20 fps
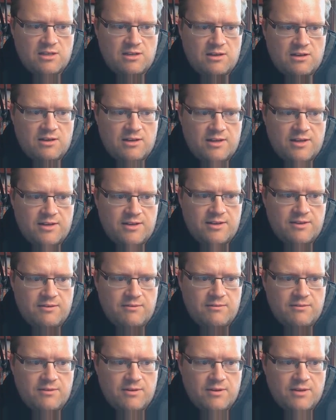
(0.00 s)

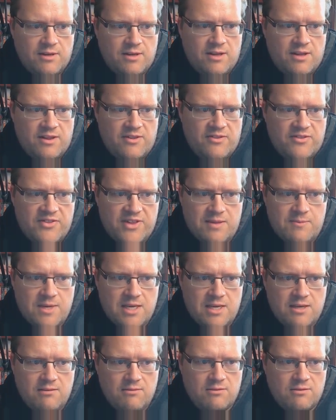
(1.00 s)
on
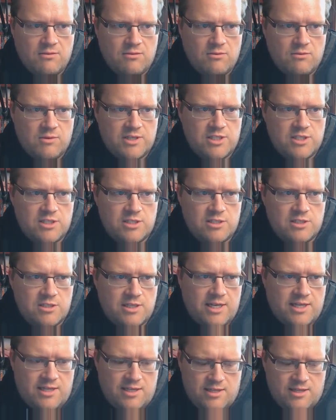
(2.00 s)
theming, which
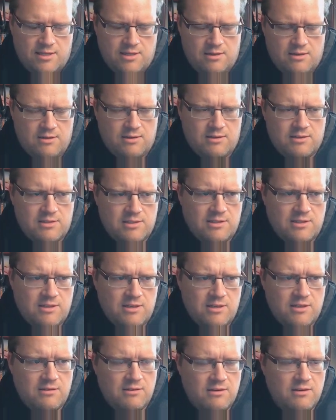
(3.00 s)
I think is in
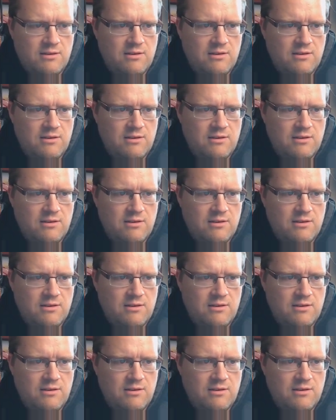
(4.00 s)
here.